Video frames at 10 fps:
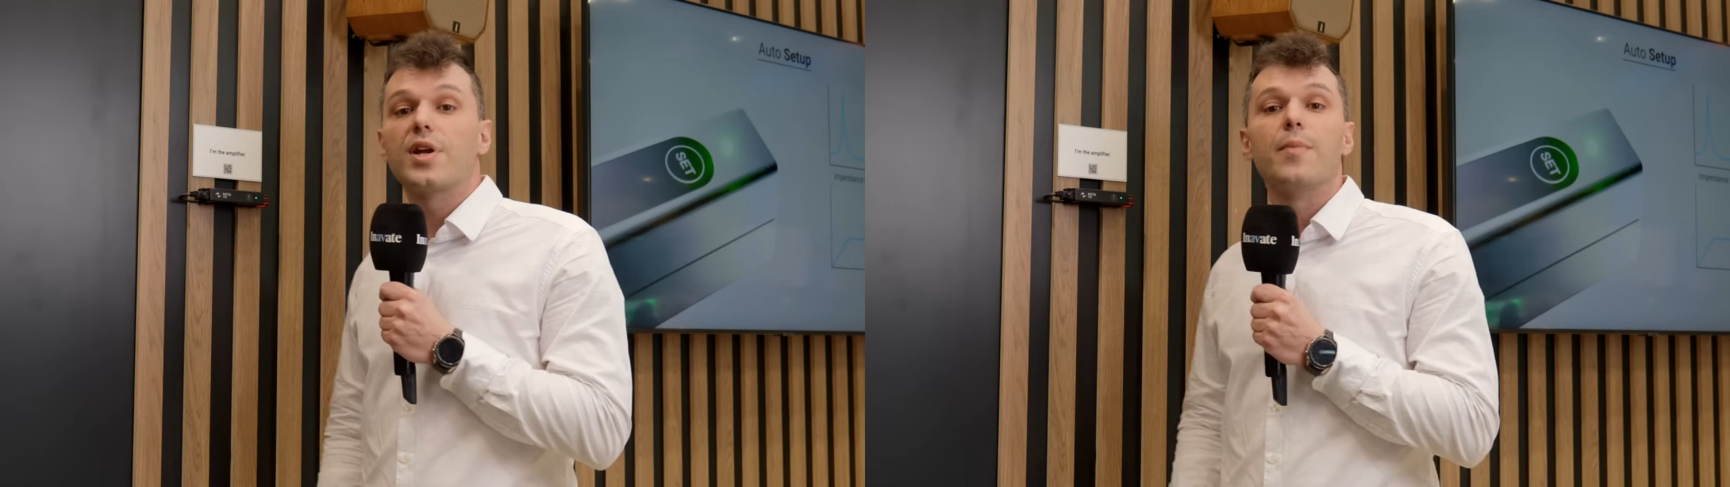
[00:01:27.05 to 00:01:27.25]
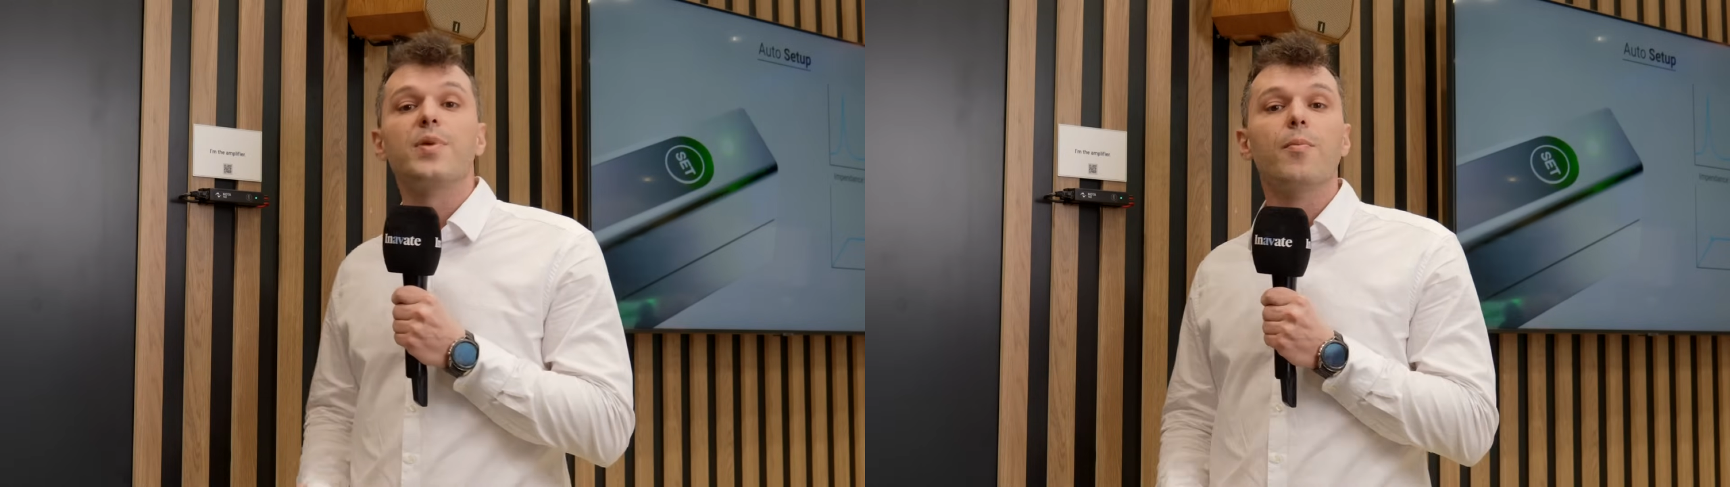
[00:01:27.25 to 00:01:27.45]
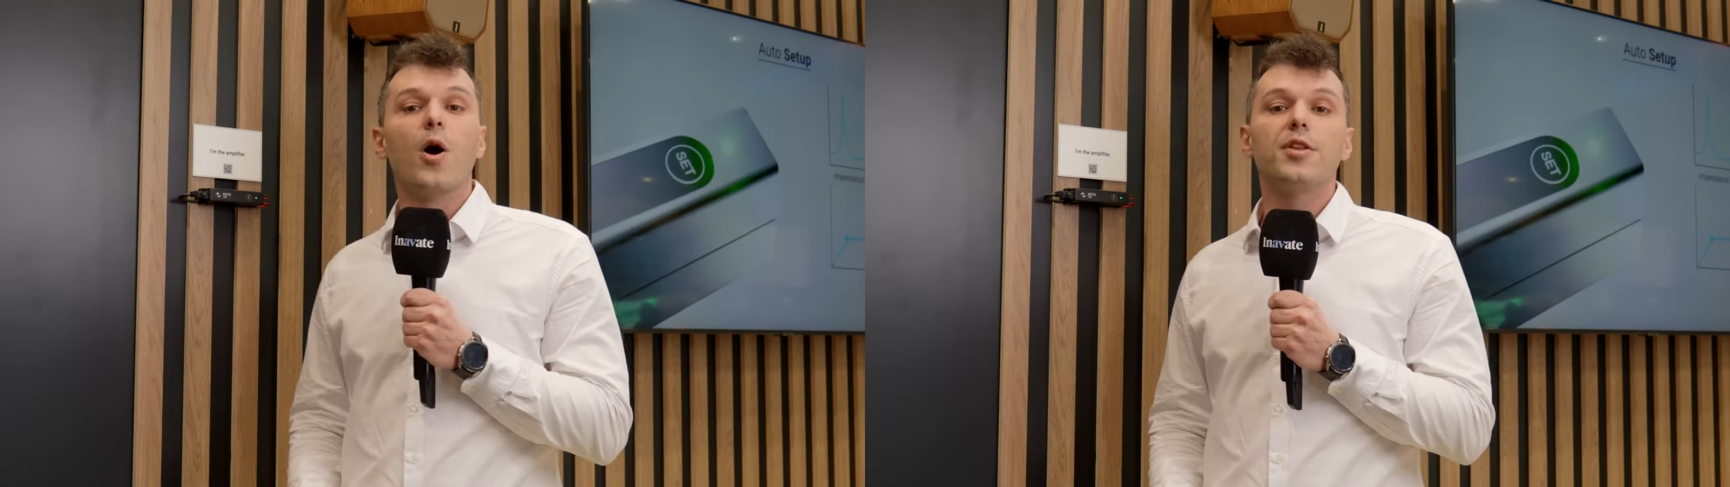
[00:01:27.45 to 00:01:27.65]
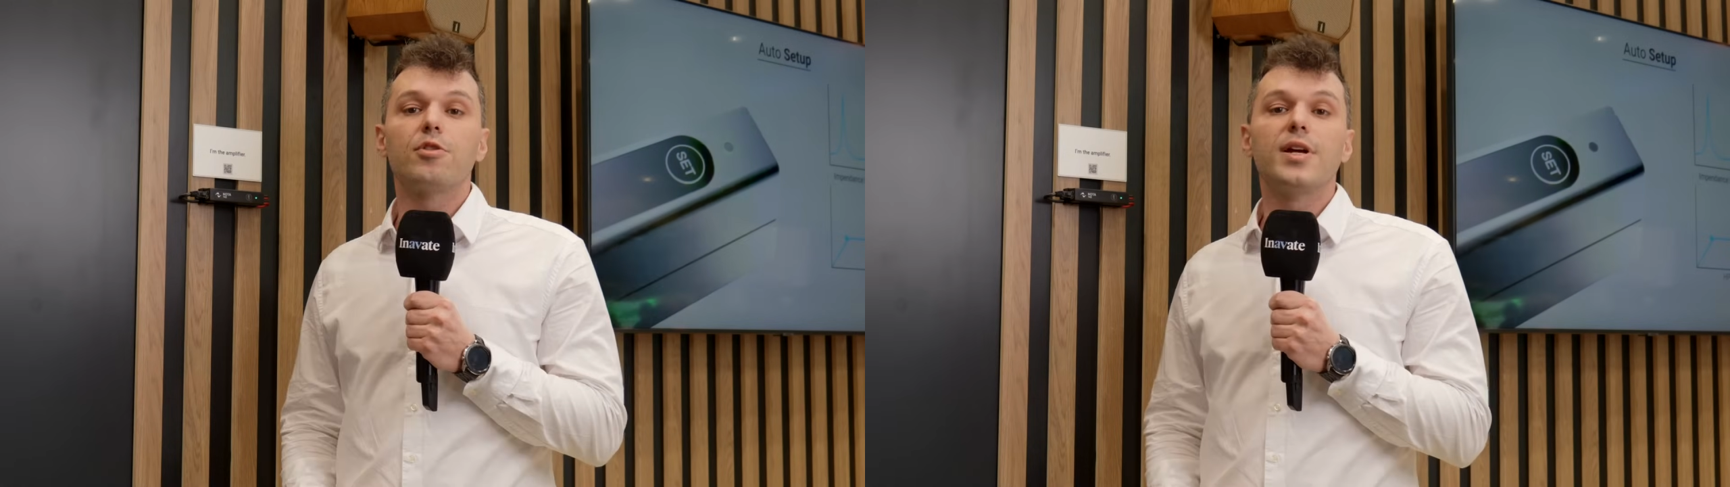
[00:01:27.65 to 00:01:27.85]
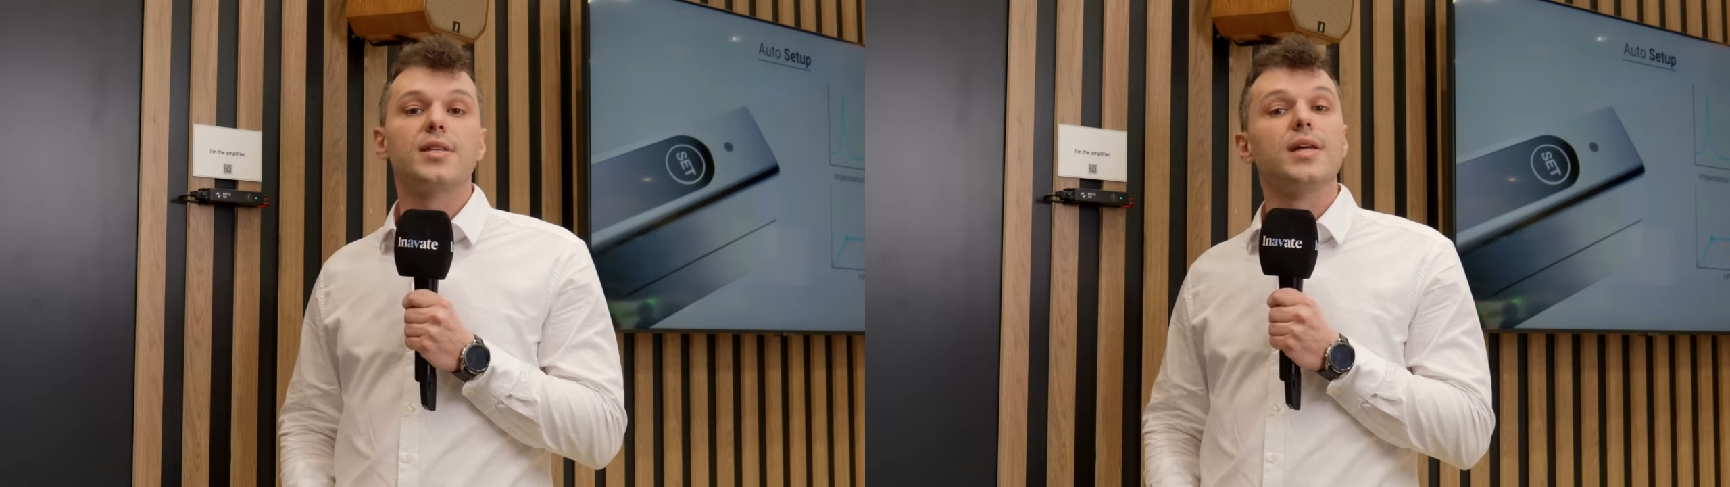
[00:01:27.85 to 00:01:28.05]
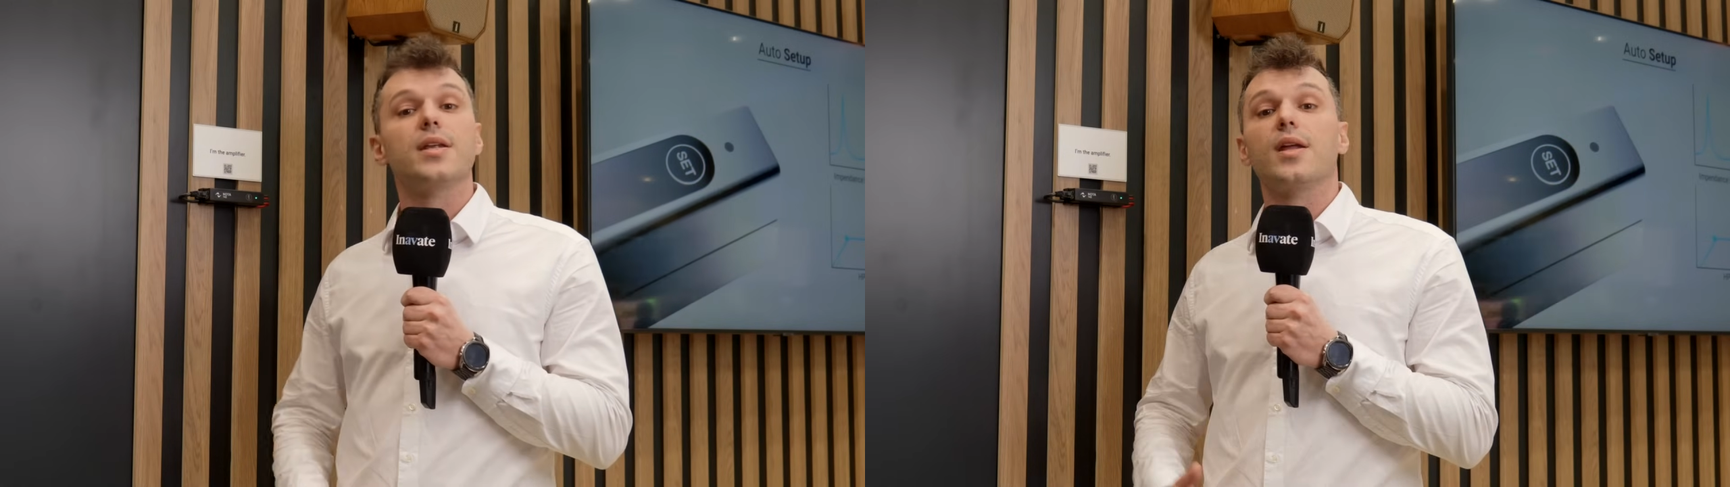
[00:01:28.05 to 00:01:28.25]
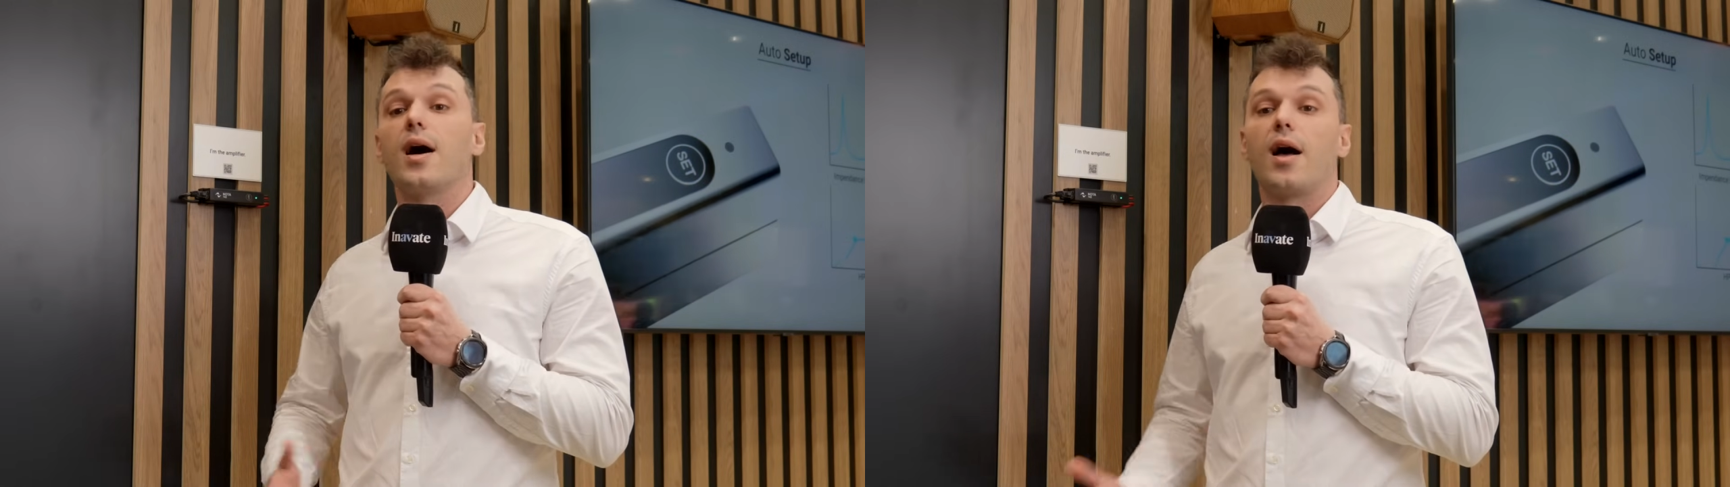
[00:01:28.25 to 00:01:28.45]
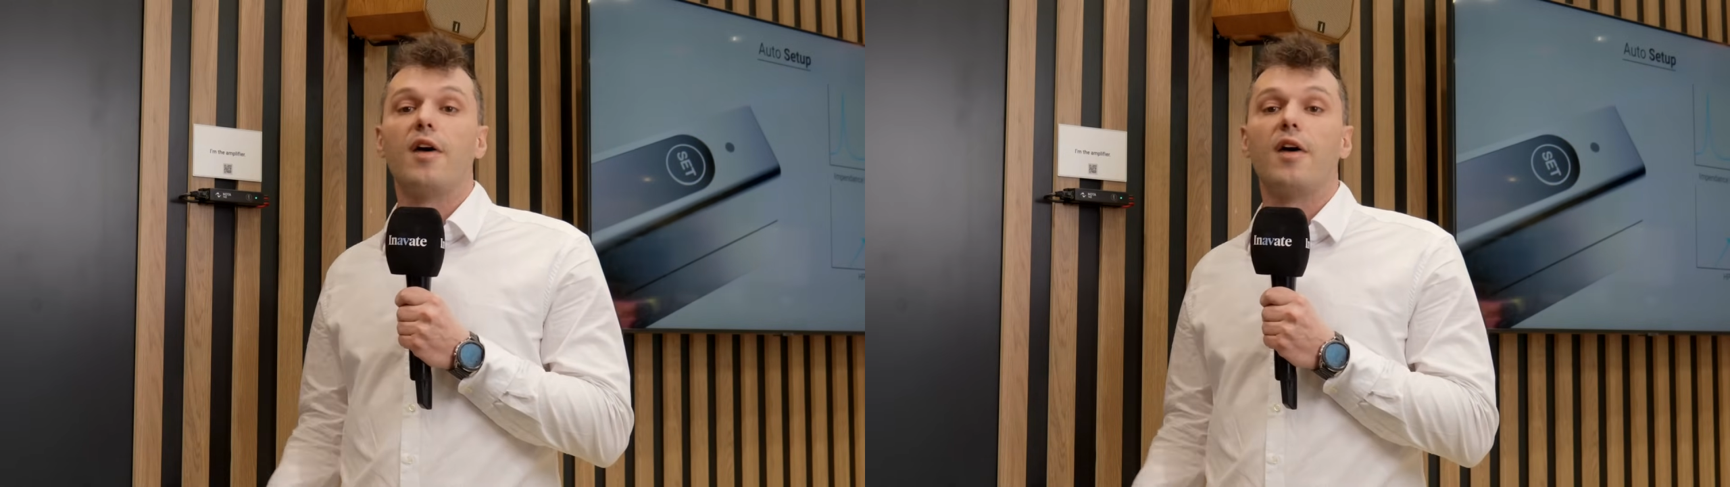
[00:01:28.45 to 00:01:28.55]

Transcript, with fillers: can be monitored in uh,